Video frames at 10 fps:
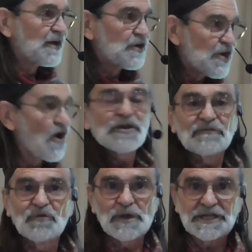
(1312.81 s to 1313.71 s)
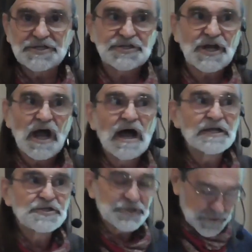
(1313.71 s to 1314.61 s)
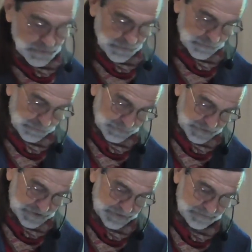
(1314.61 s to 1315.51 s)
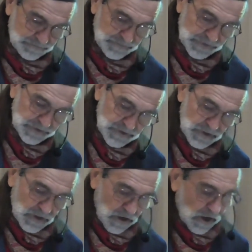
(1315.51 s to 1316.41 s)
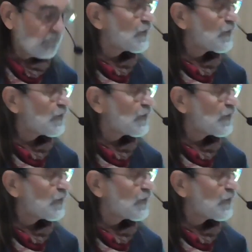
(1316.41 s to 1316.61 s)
none of which I choose. Of